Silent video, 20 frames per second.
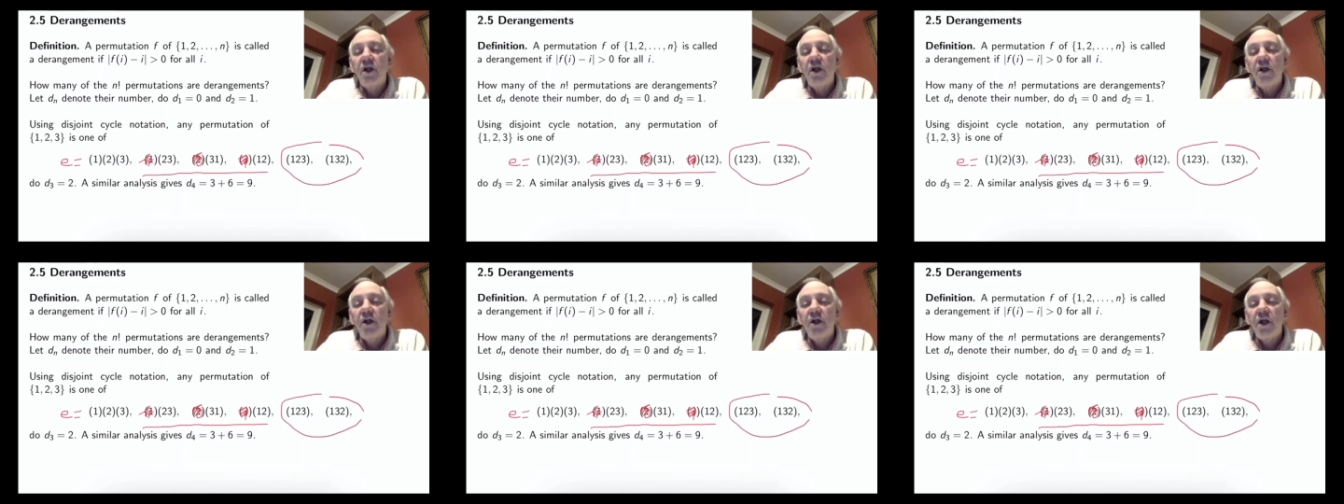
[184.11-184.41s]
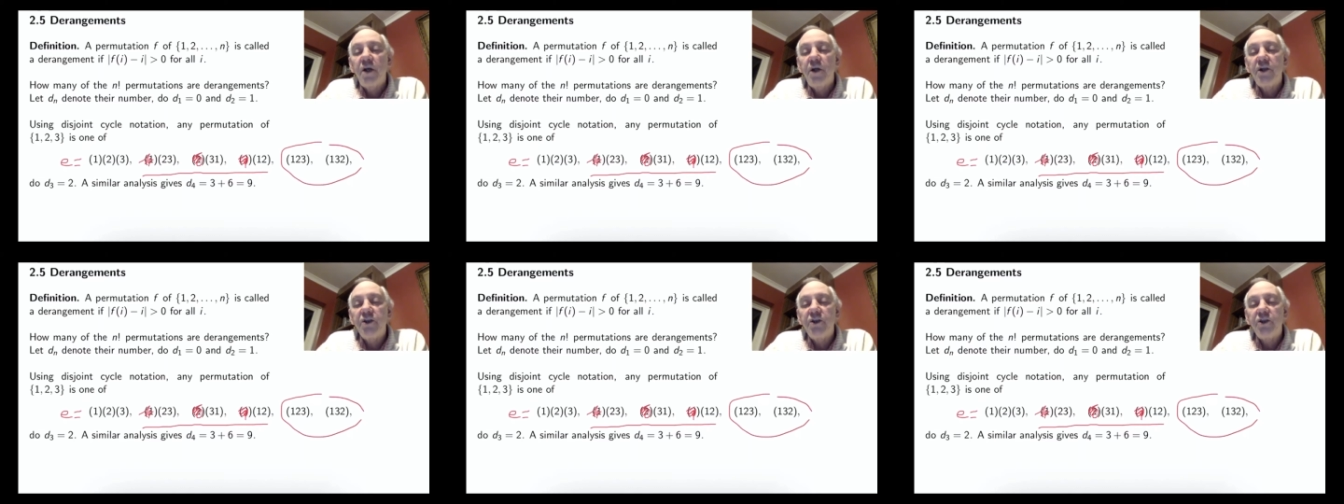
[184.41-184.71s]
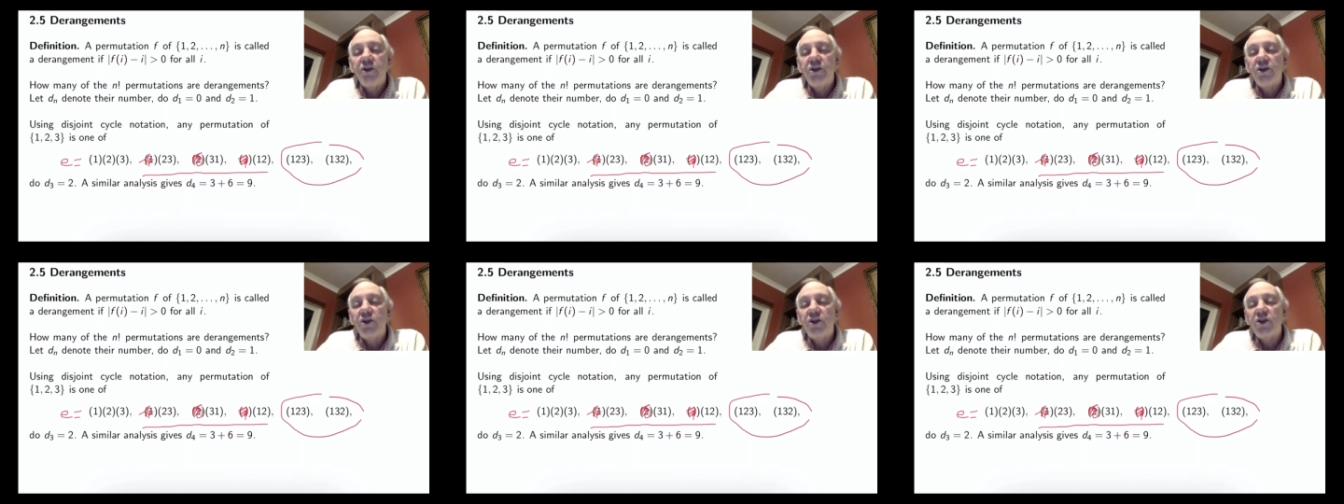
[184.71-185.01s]
no
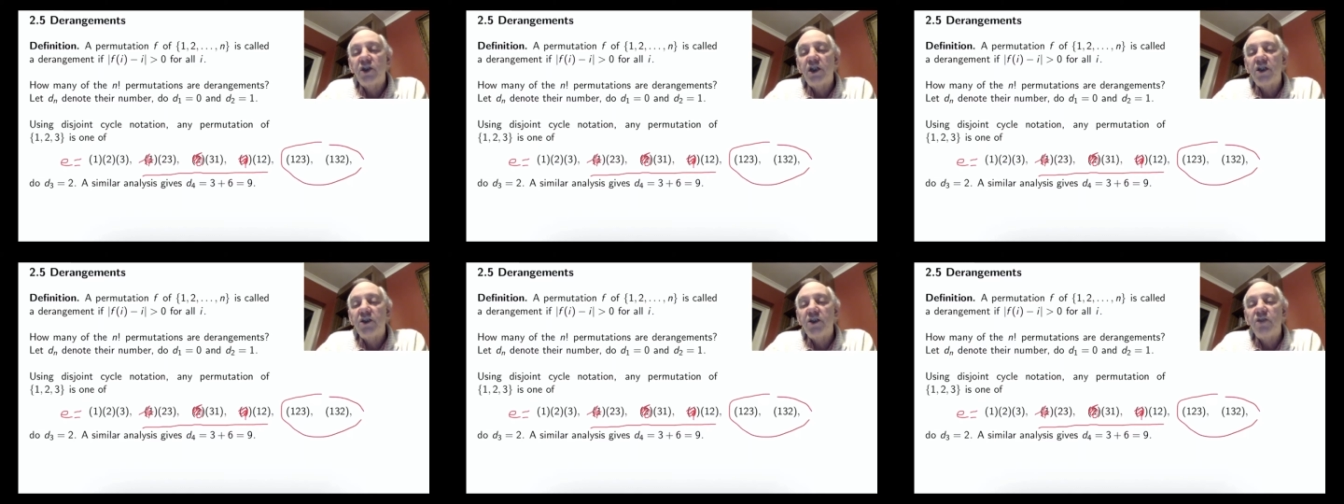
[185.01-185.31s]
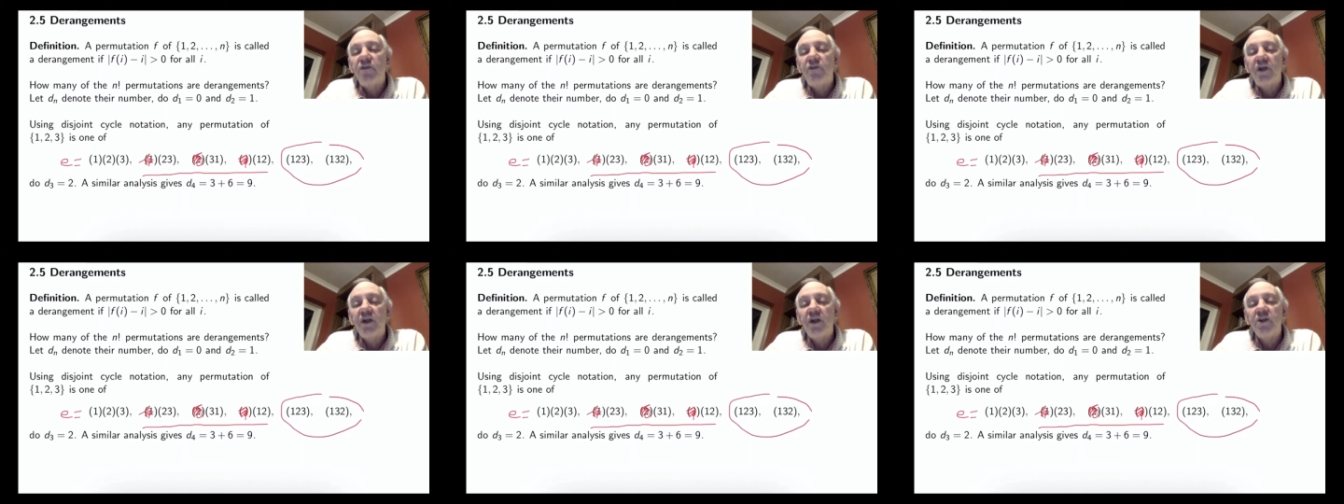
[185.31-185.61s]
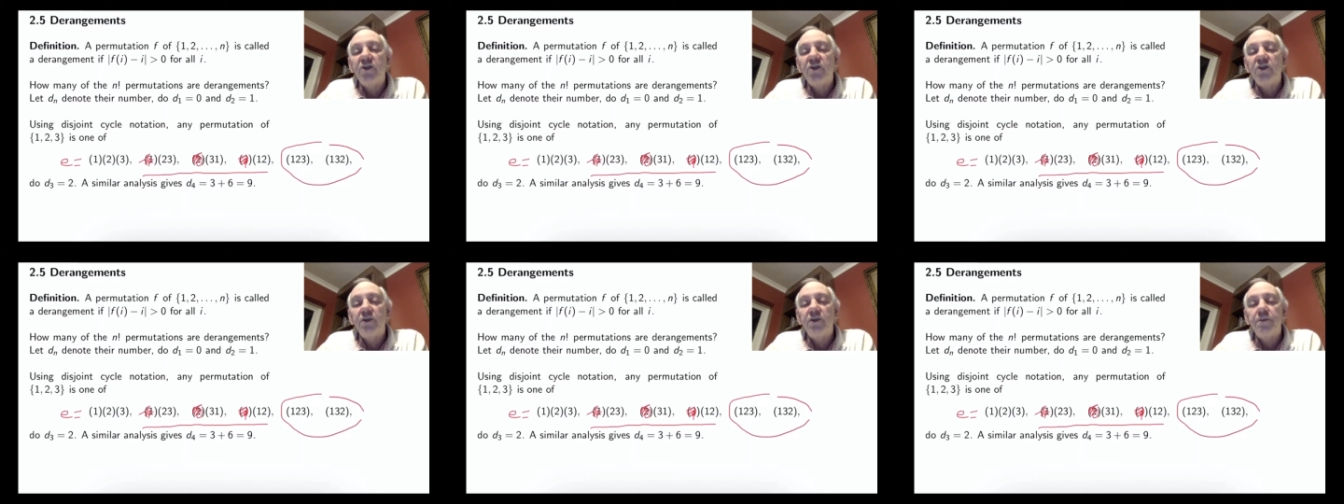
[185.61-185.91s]
integer stays
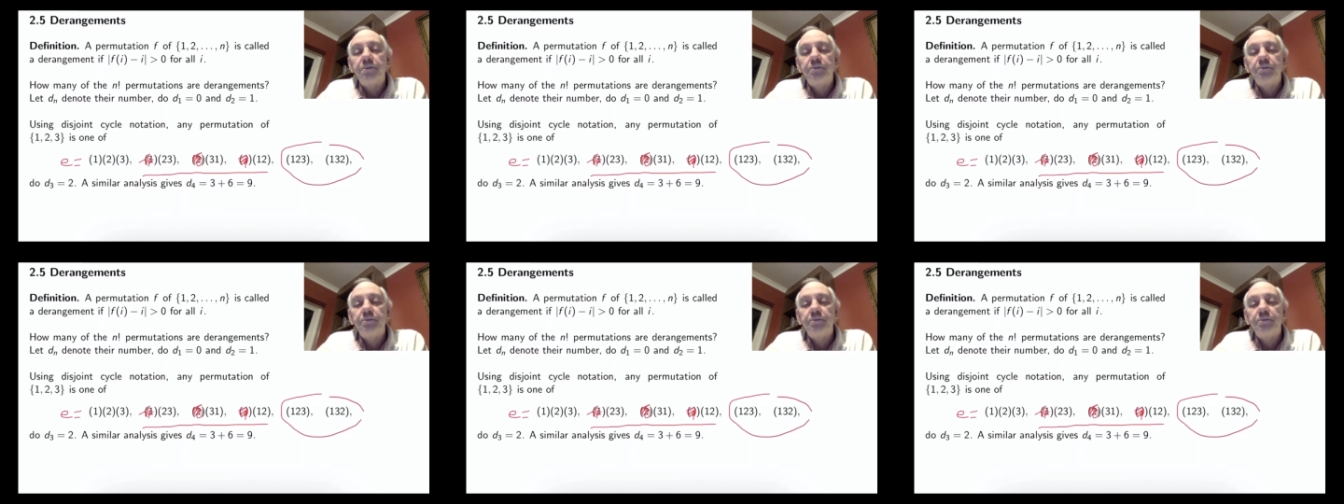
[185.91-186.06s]
fixed.